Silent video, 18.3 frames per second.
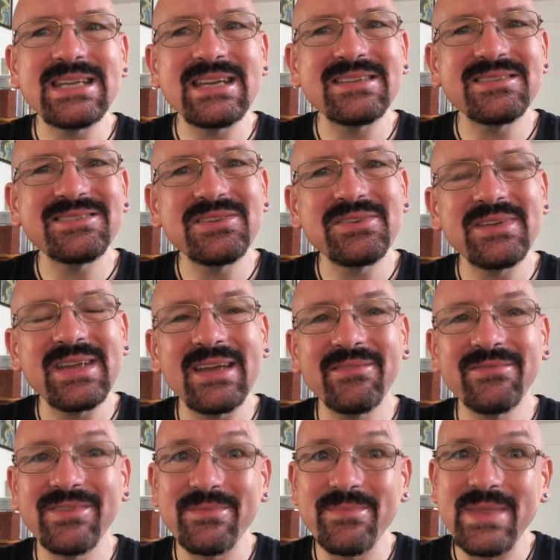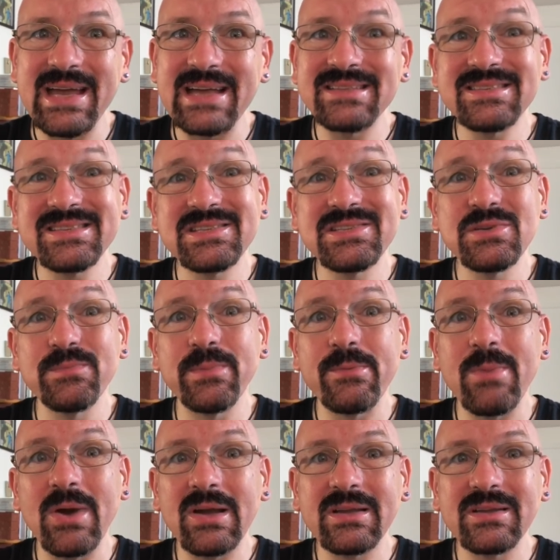taste you get from that
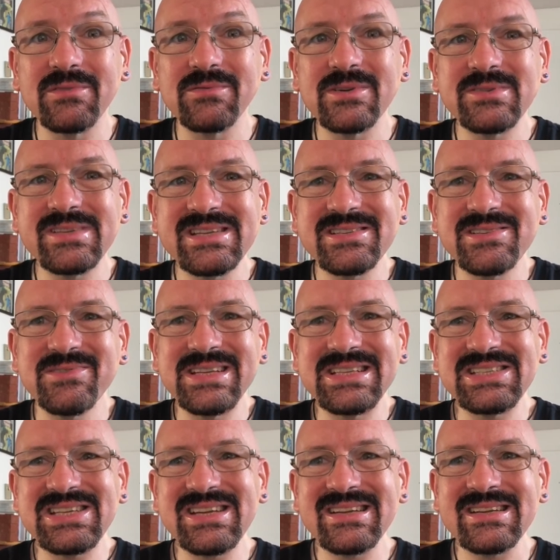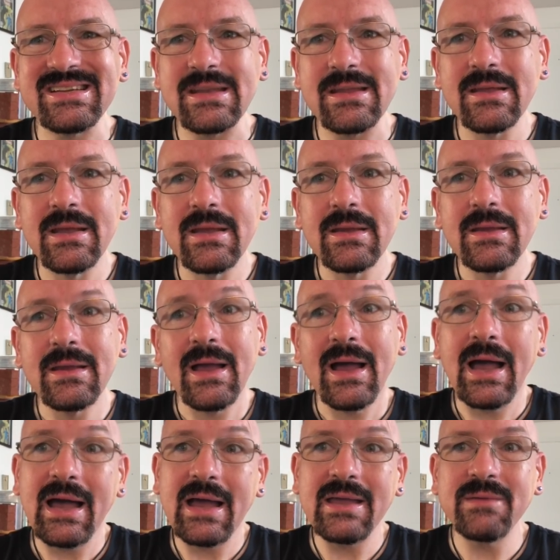supermarket rotisserie chicken.
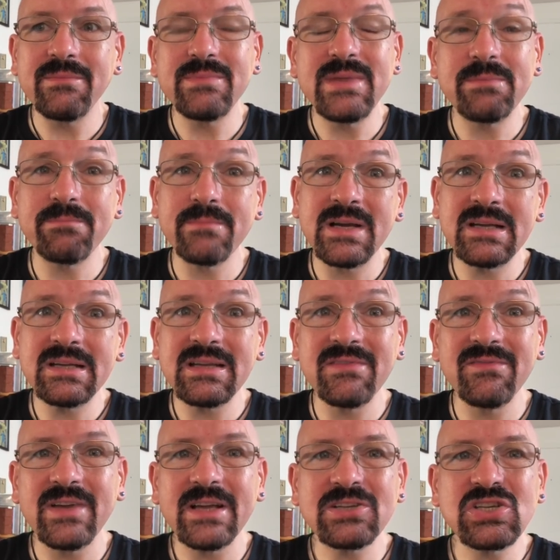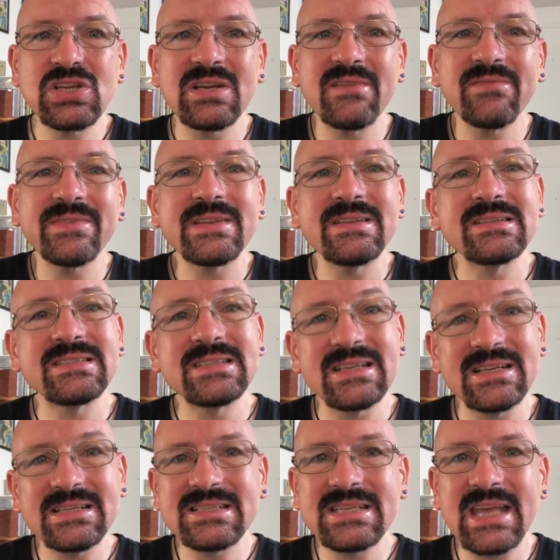I admit my convection oven
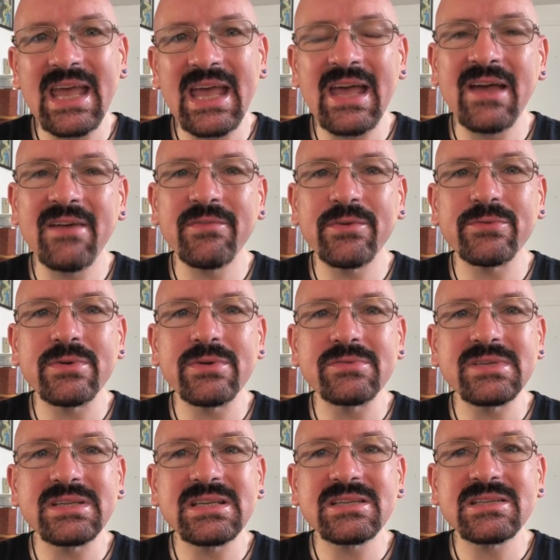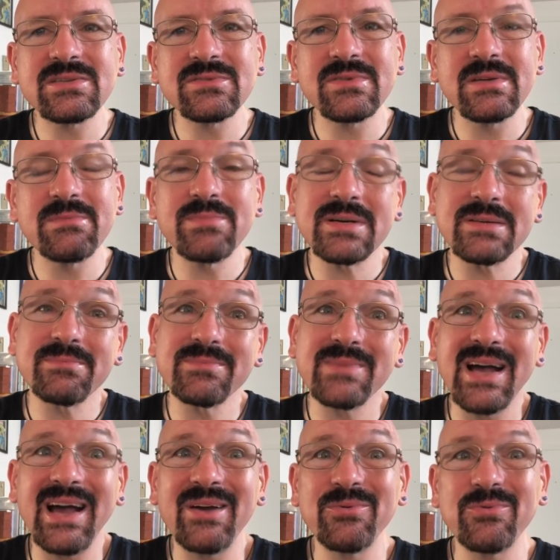does have a rotisserie, but
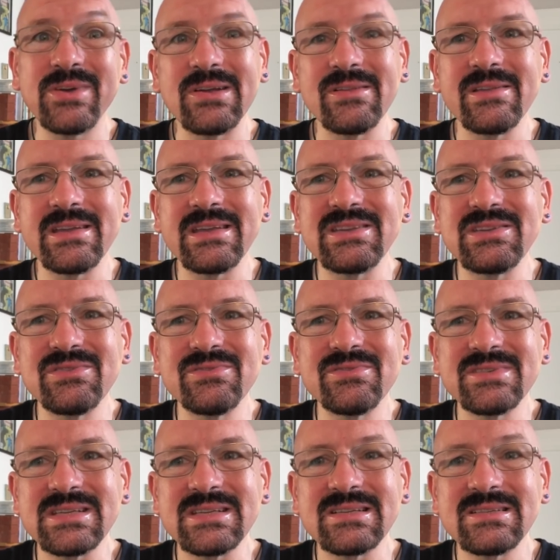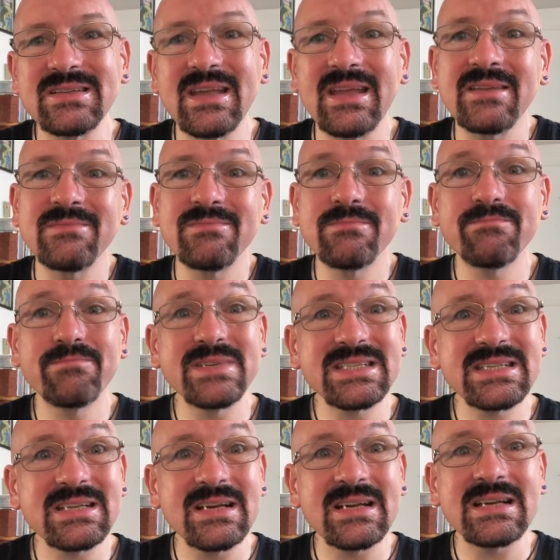I rarely use it. And
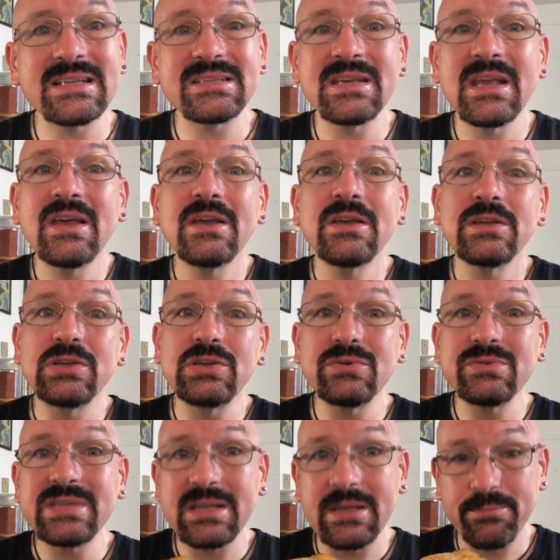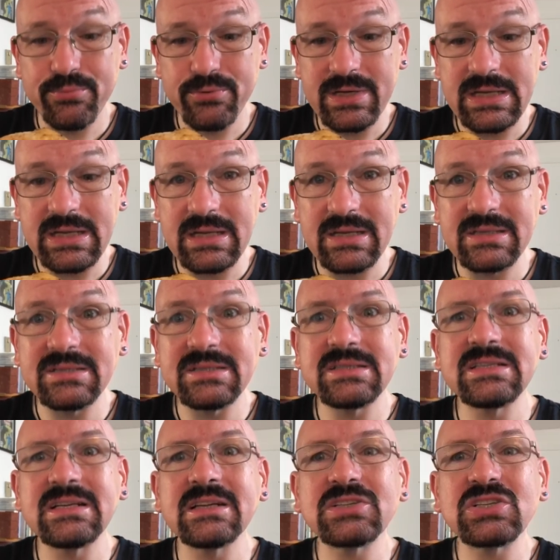besides, using a
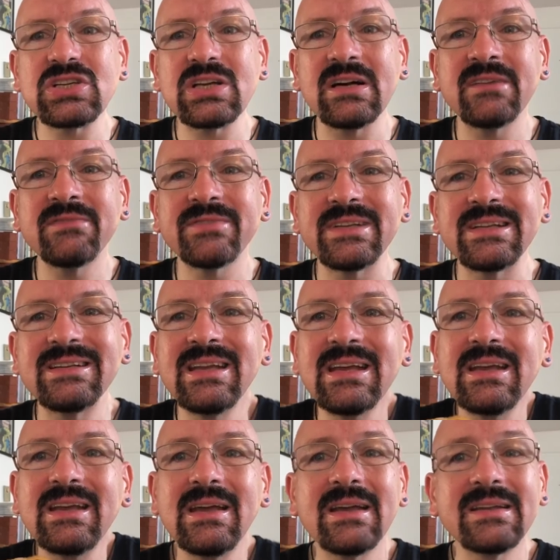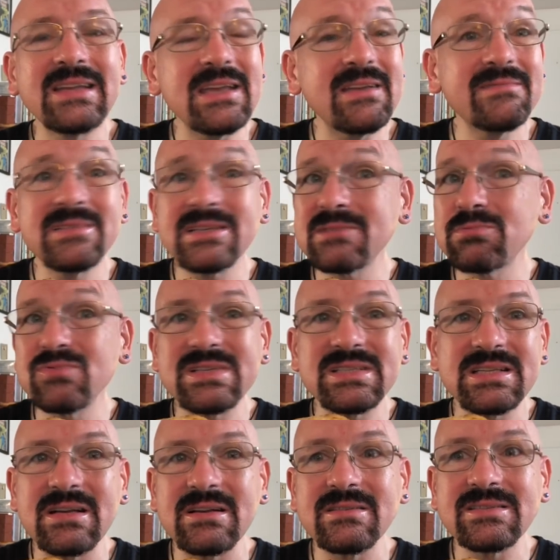preheated Dutch oven gives
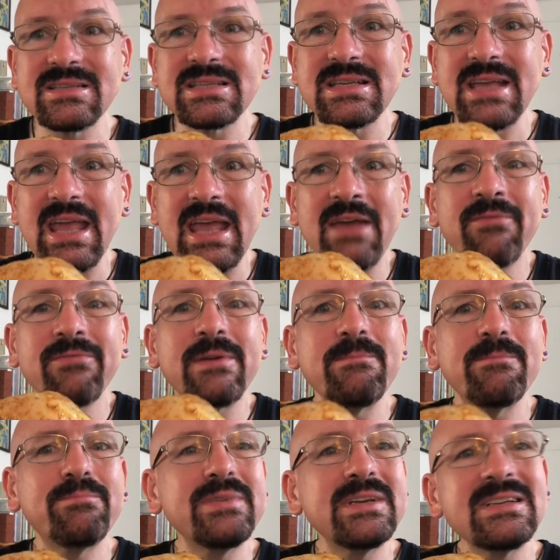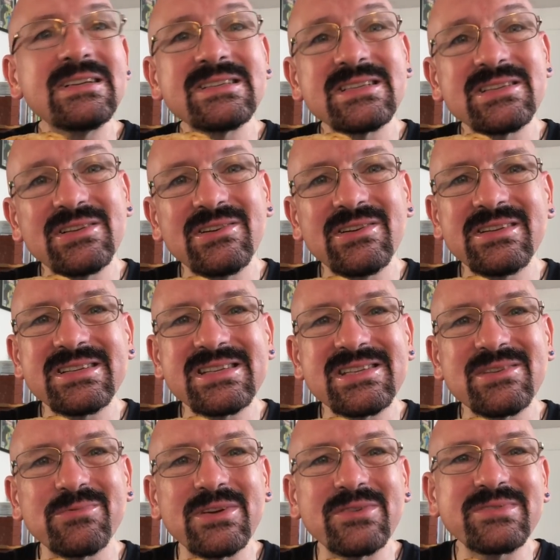results every bit as good
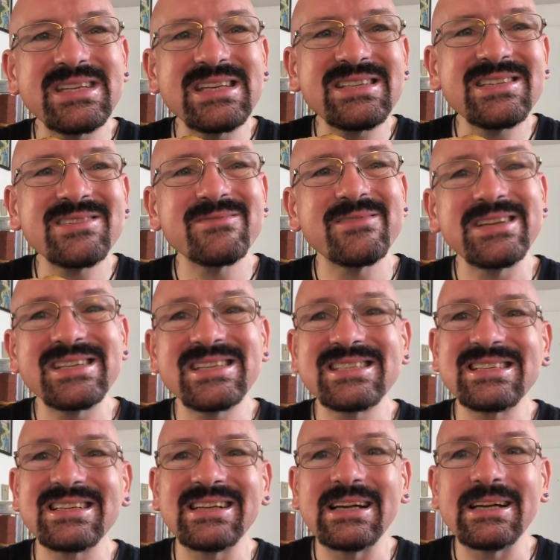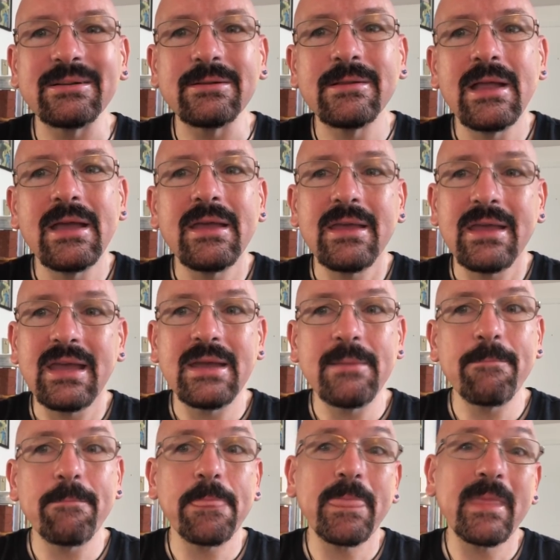as the rotisserie style.
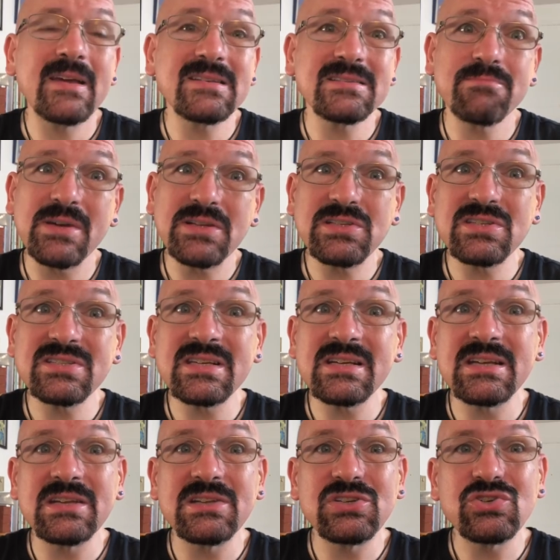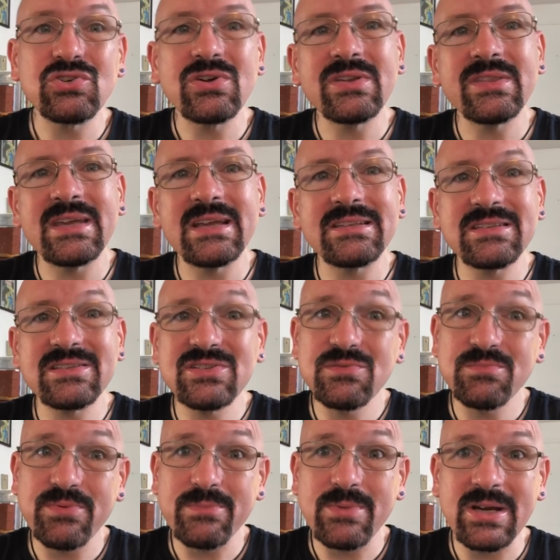And as much as I enjoy that
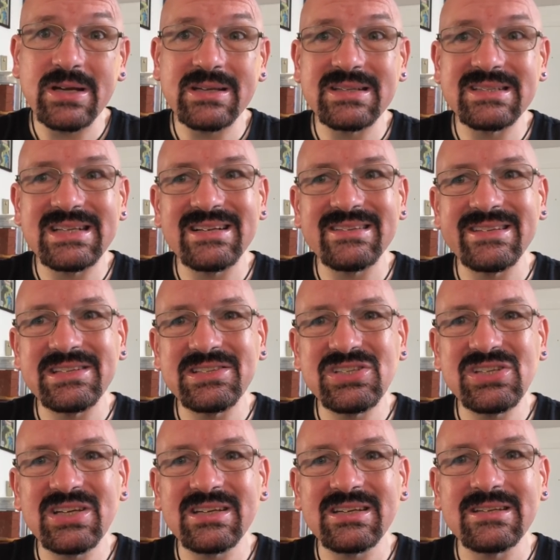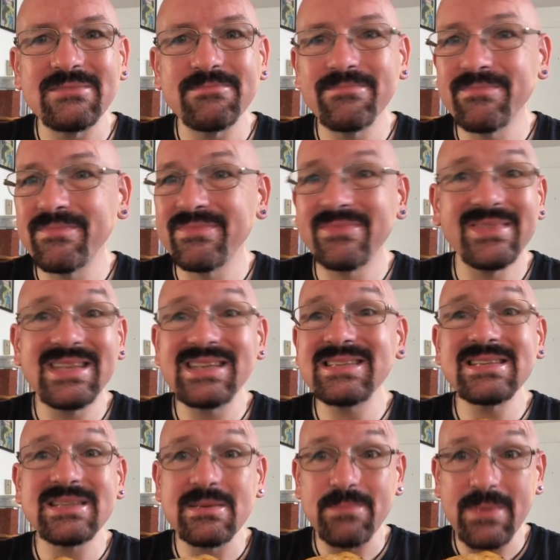supermarket deli chicken,
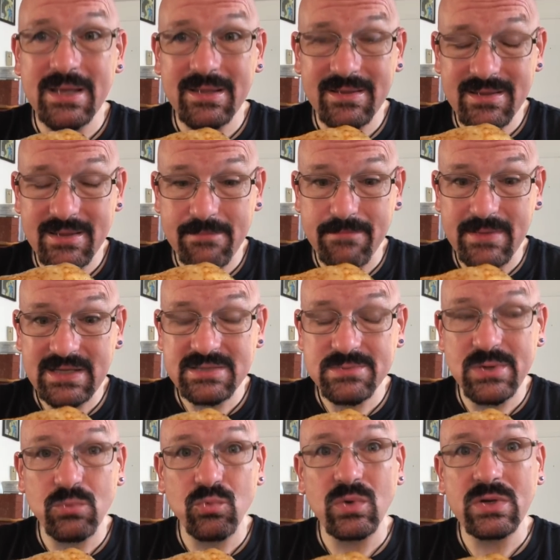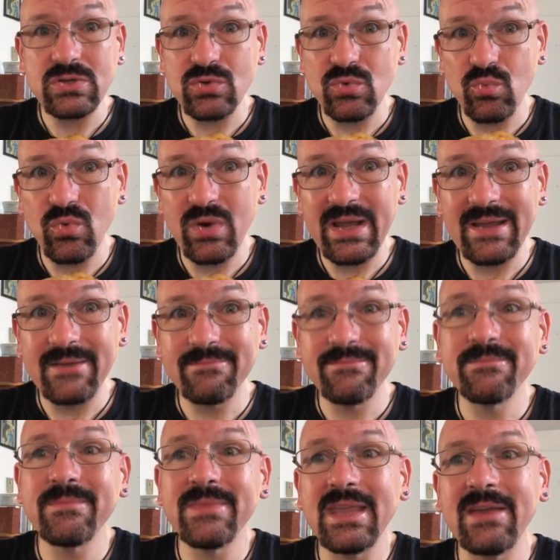this is a method that makes me wonder
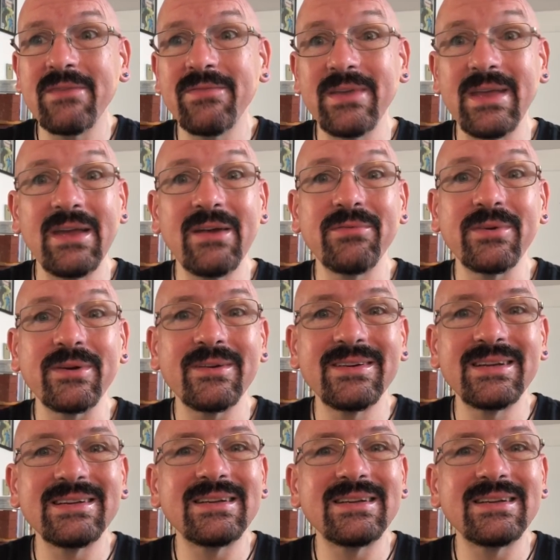when, if ever,